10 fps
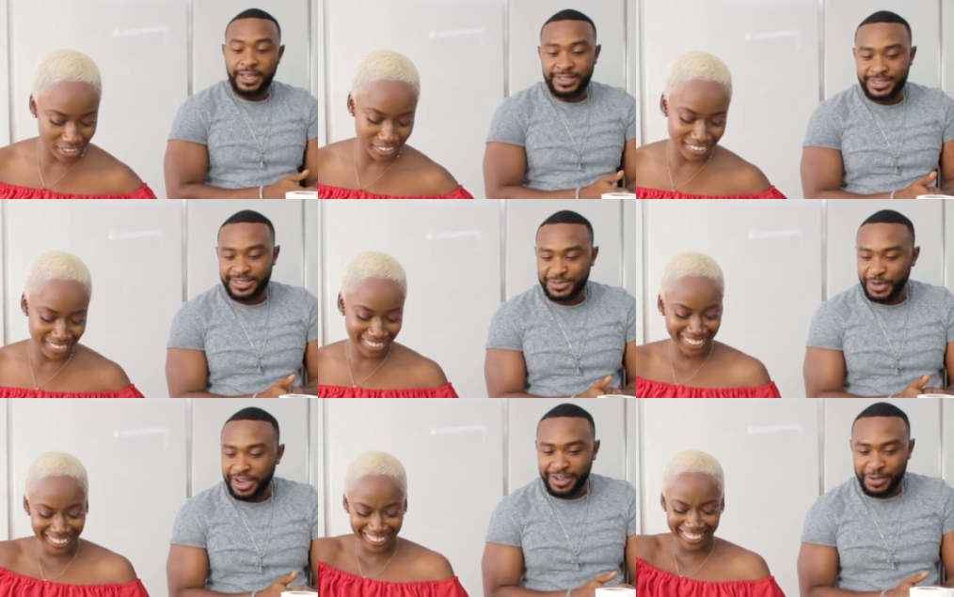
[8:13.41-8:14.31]
Speaker 1: Yes, we
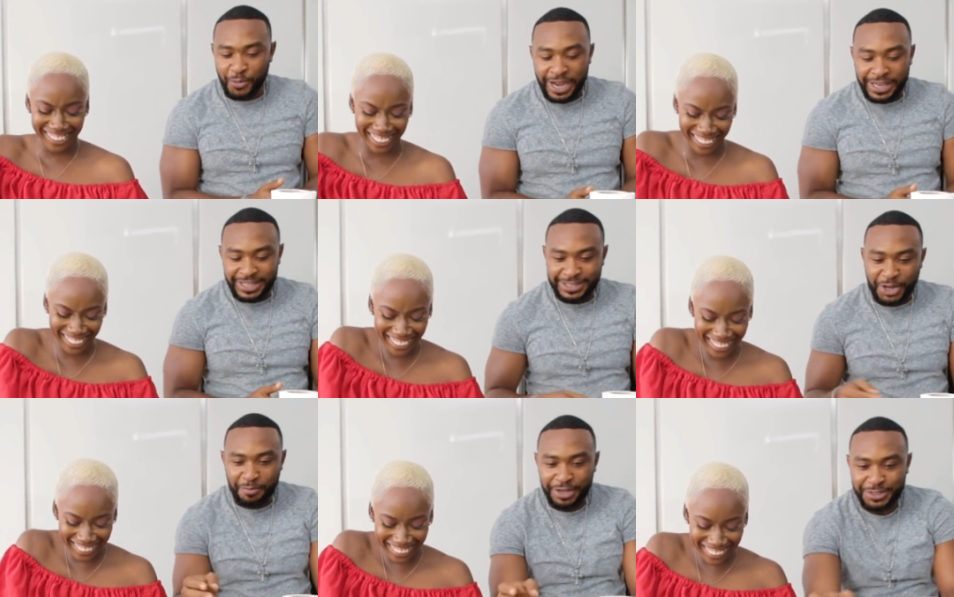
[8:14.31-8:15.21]
are. the wine is
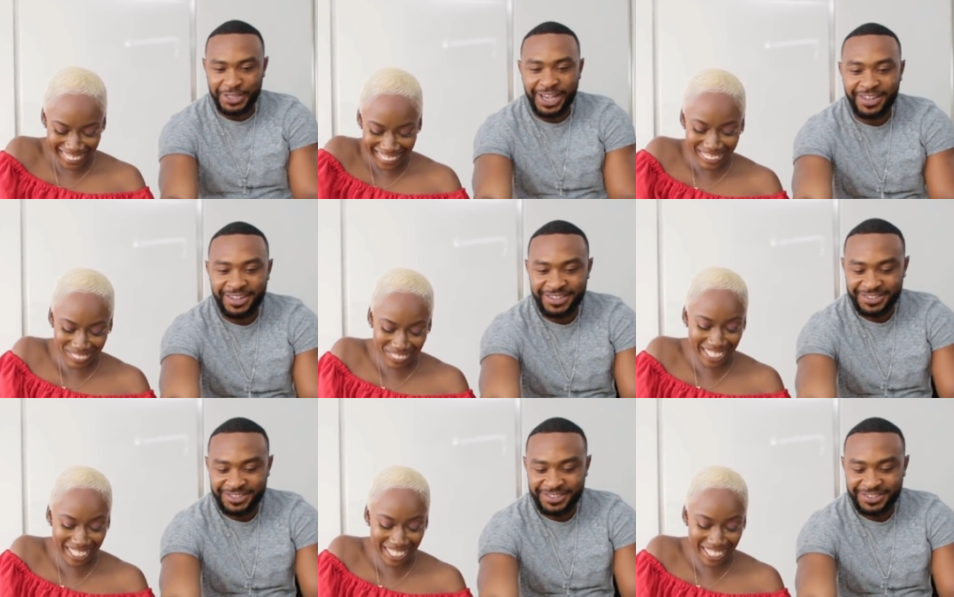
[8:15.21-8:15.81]
coming together.